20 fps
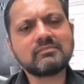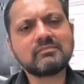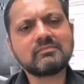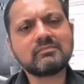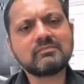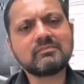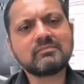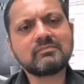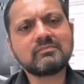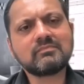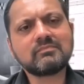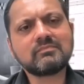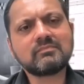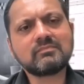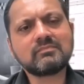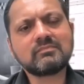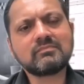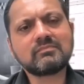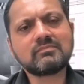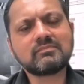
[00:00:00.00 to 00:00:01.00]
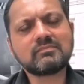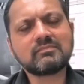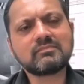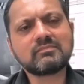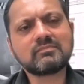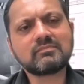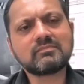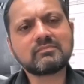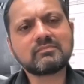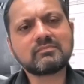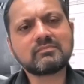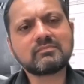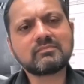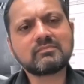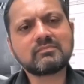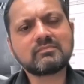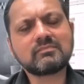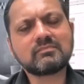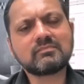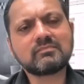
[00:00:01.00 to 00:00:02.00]

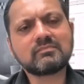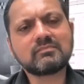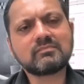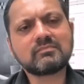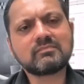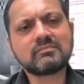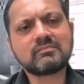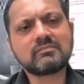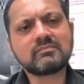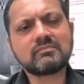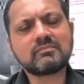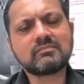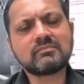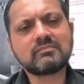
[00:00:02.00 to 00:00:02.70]
[no speech]